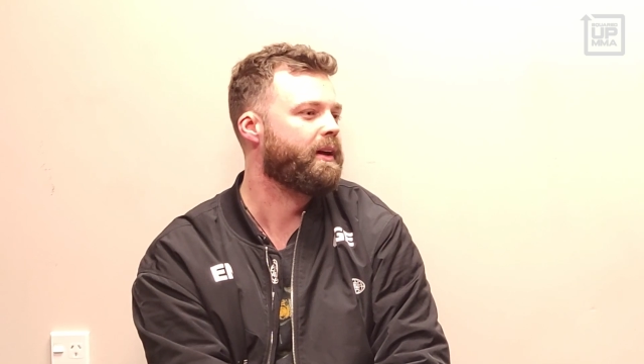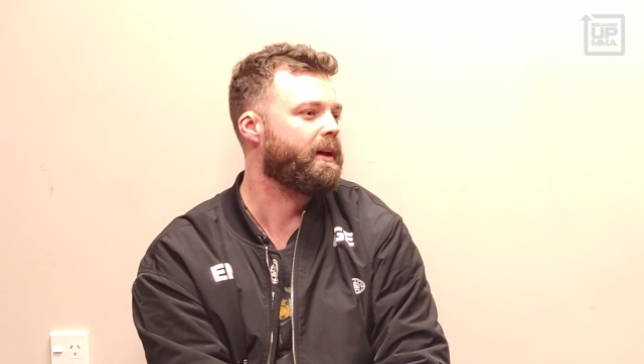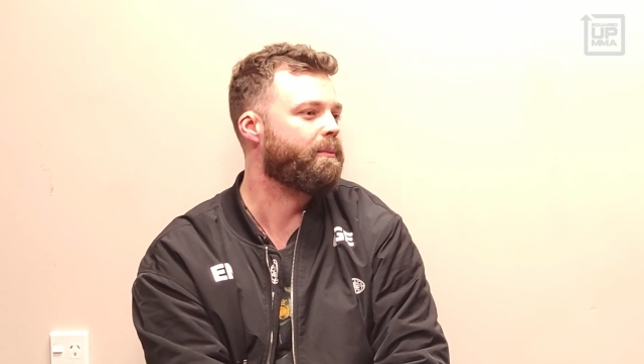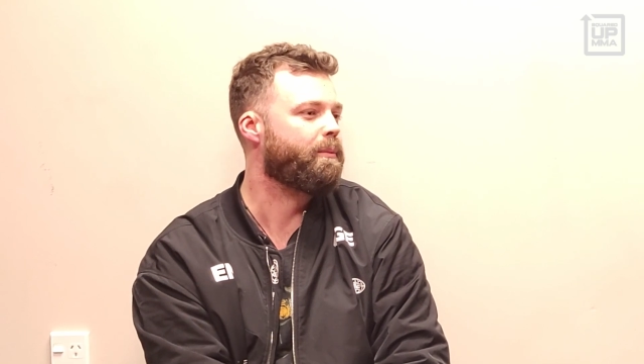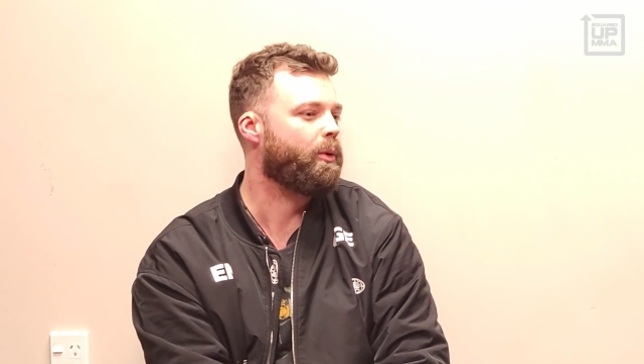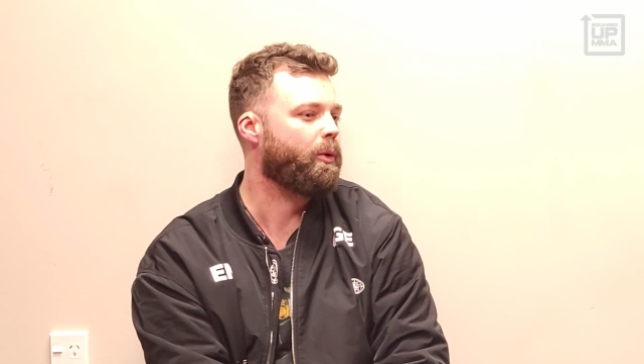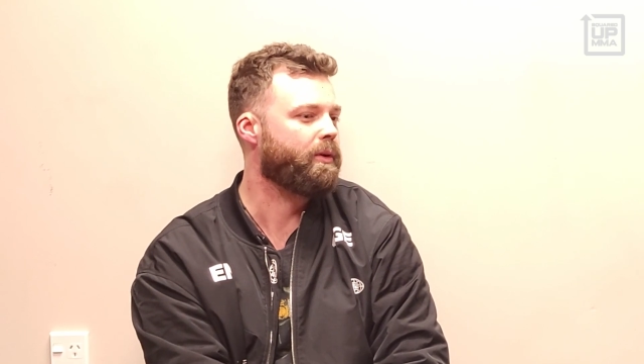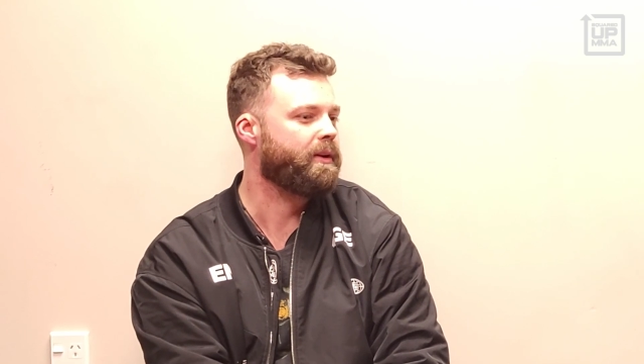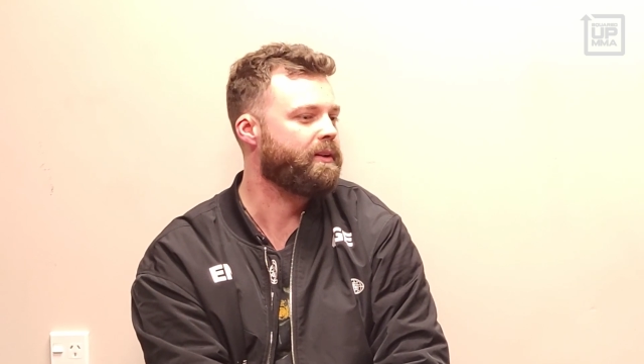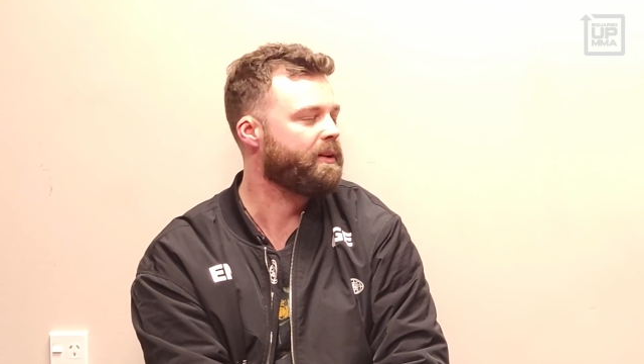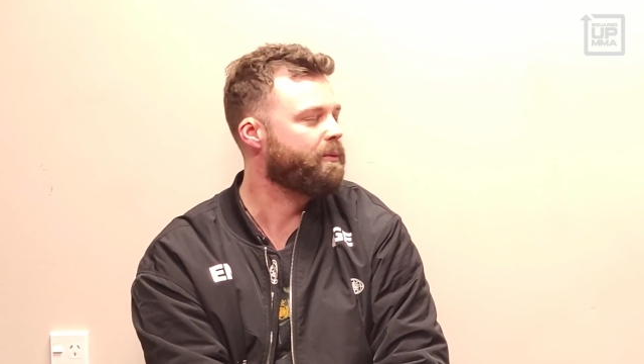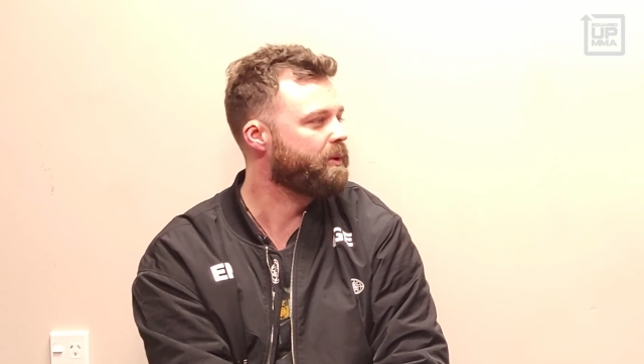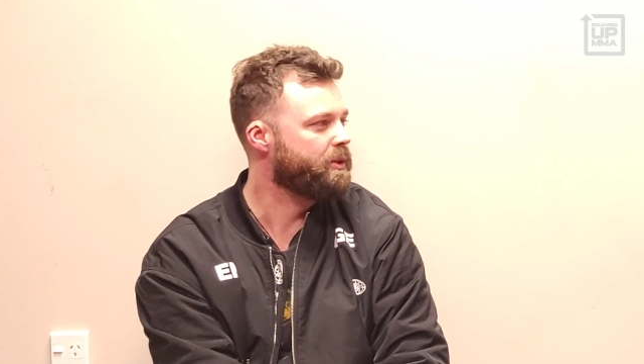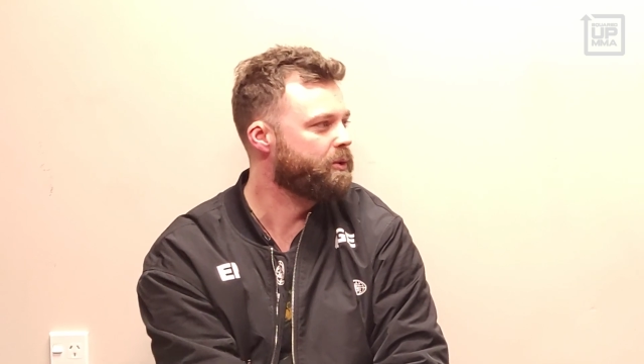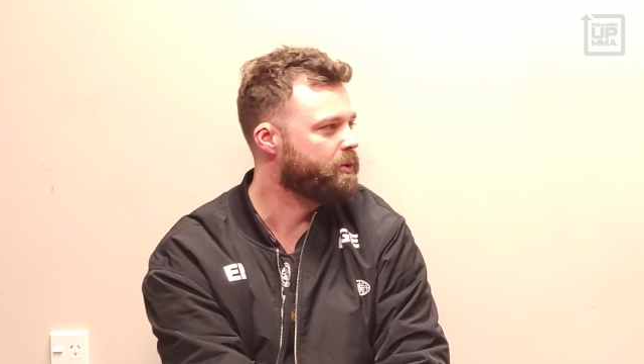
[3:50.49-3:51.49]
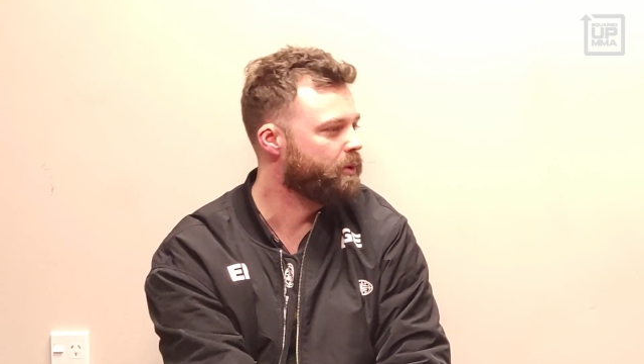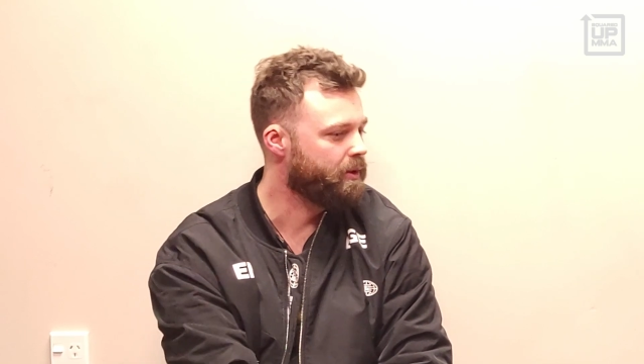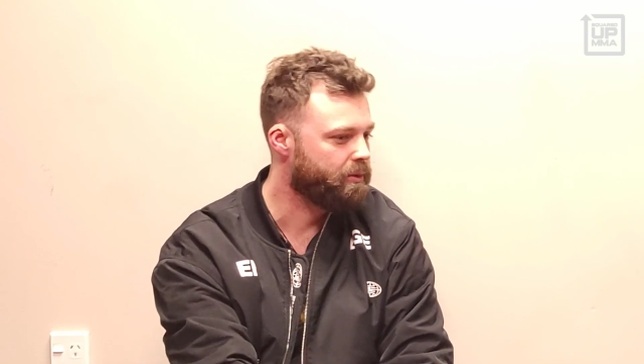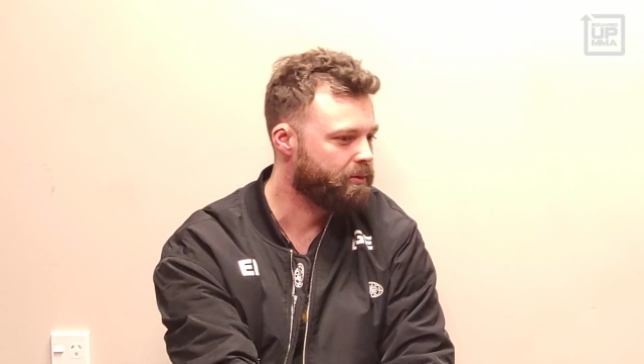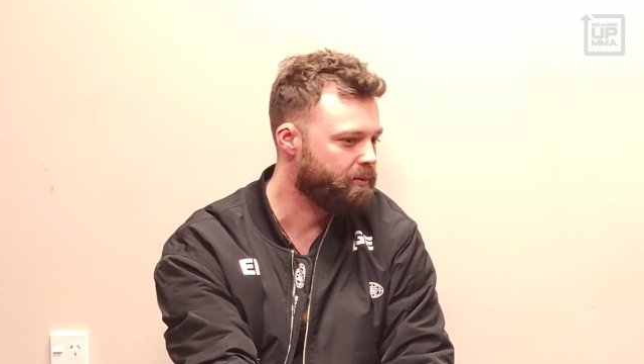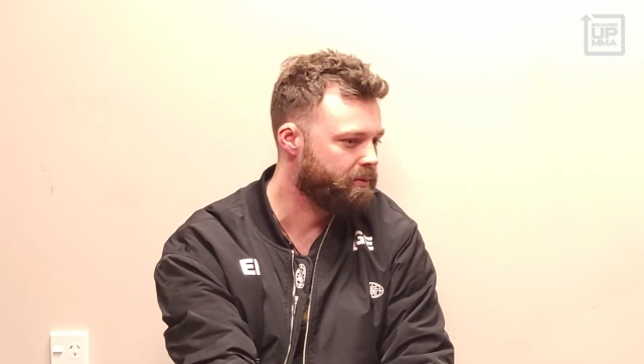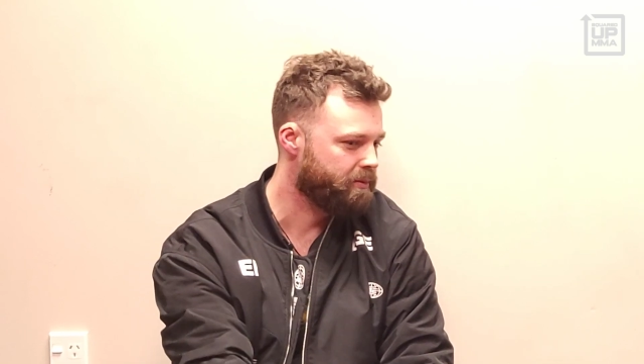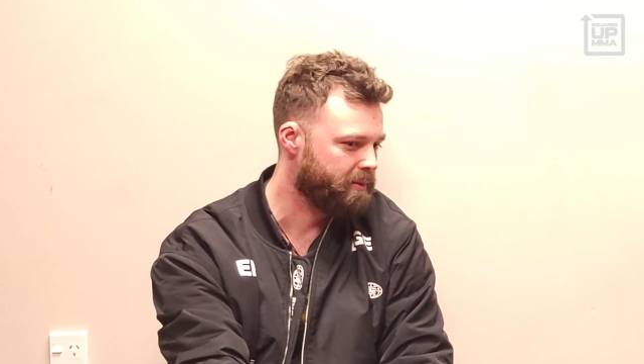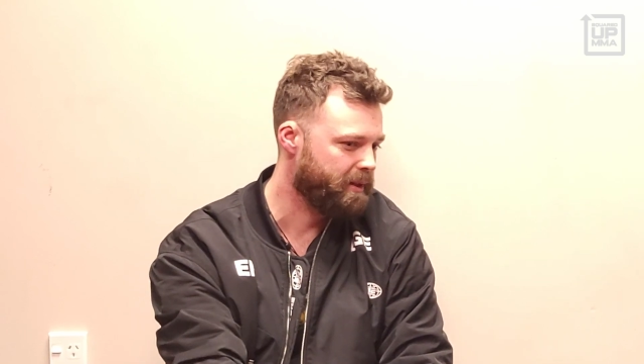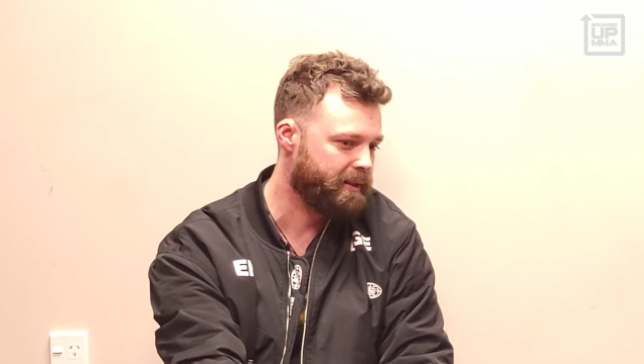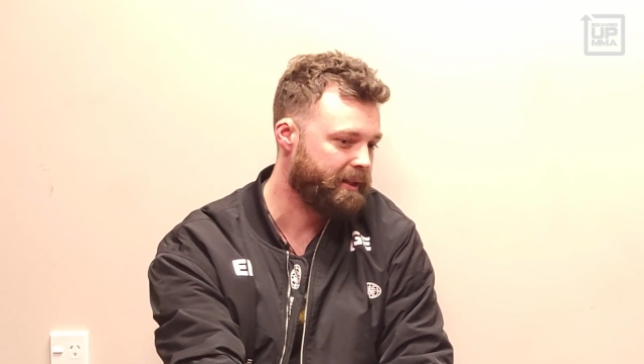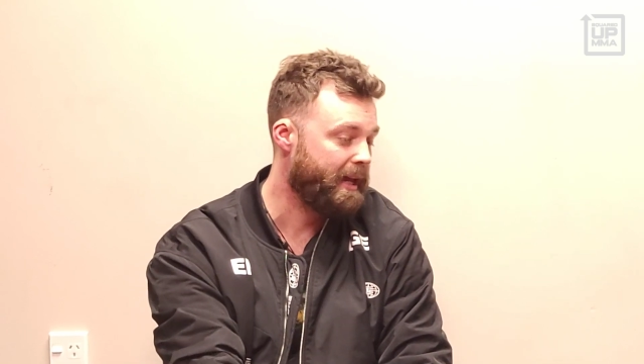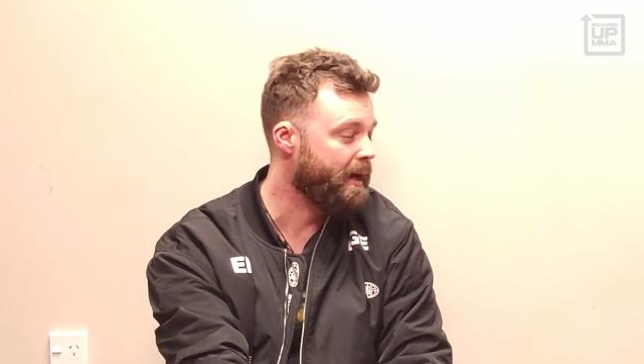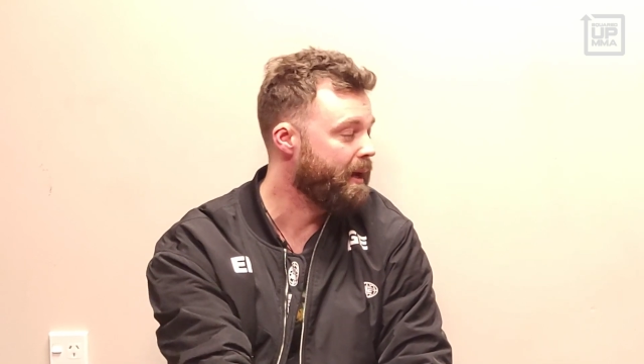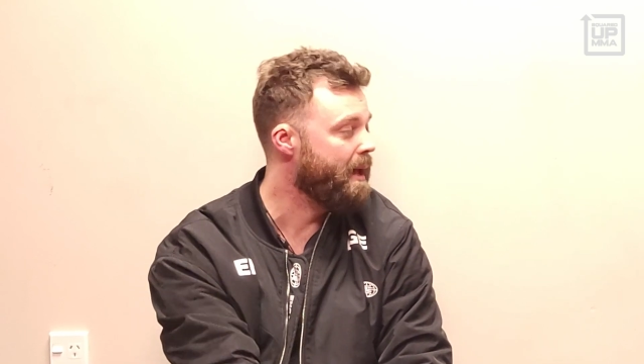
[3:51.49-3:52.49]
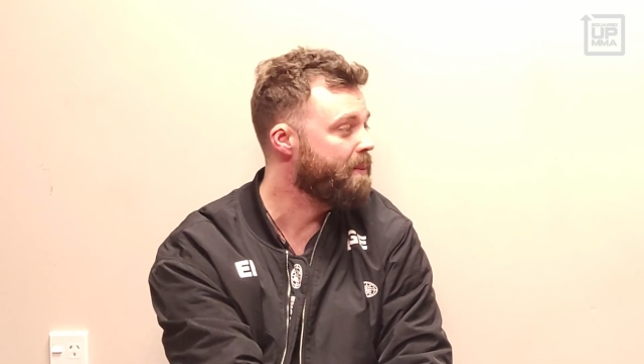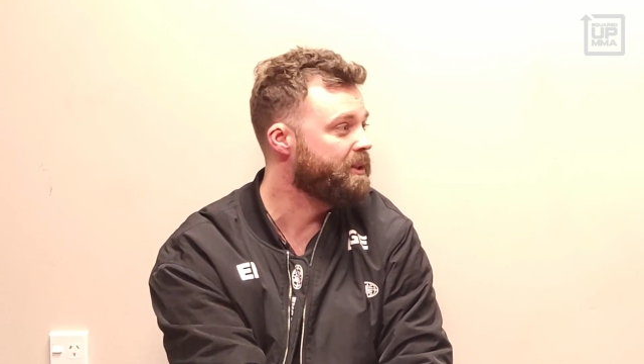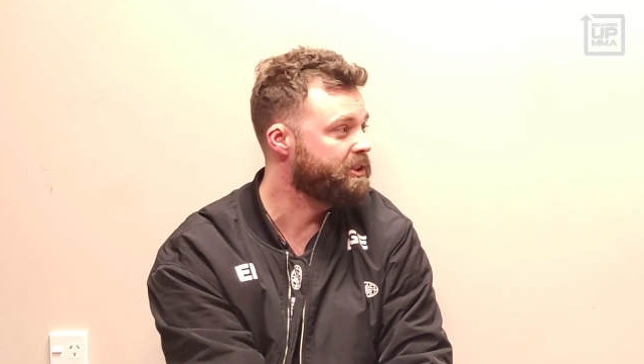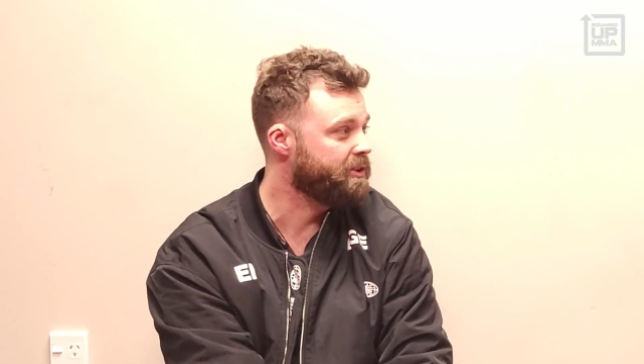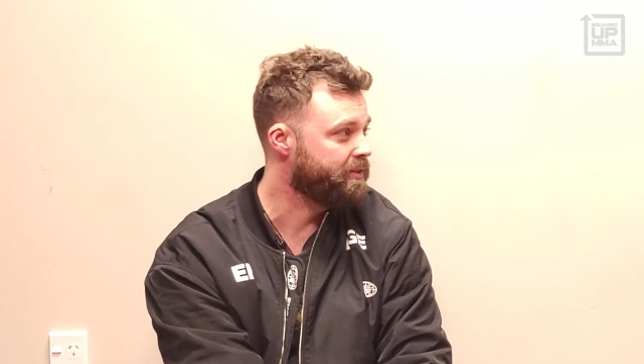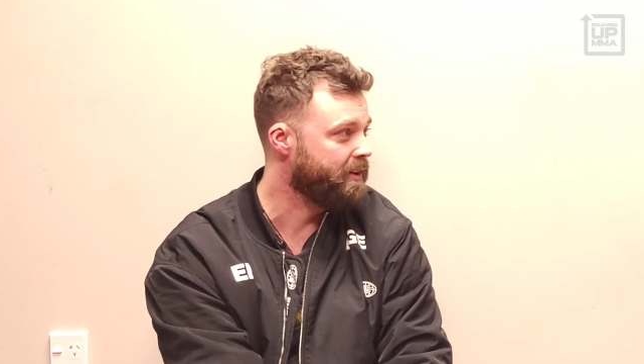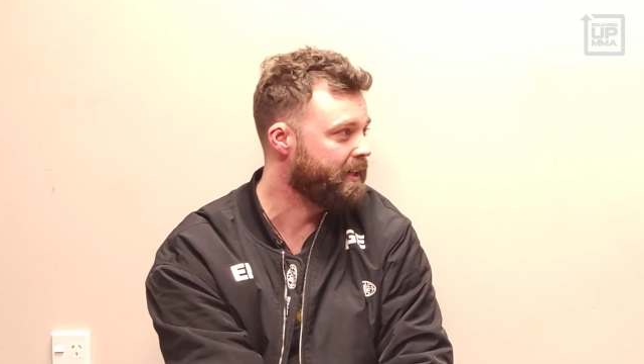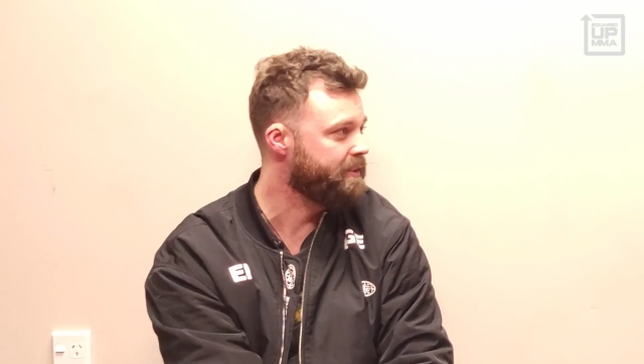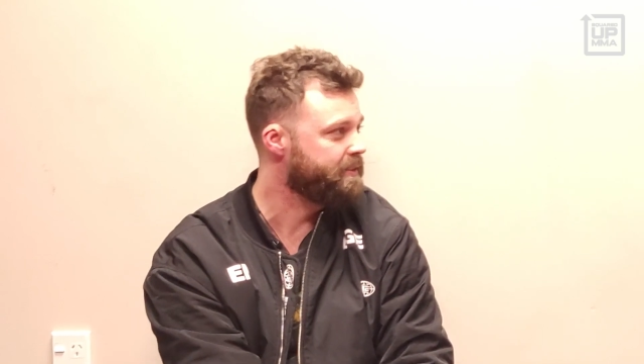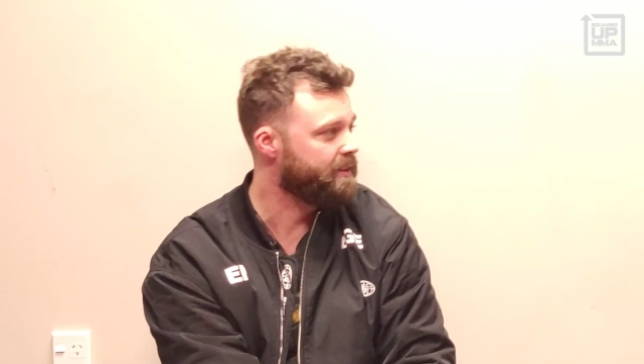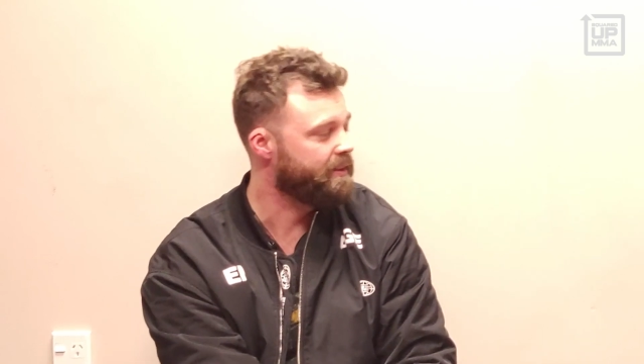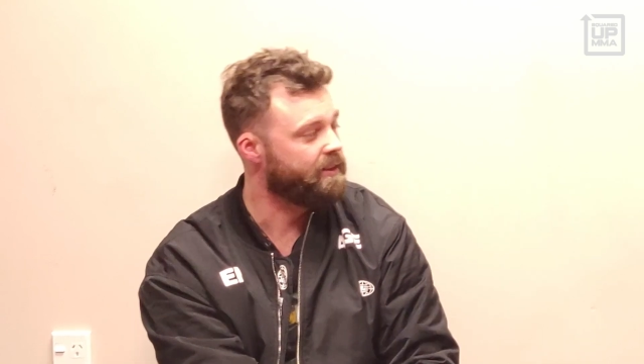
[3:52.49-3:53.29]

important that like when you're doing amateur fights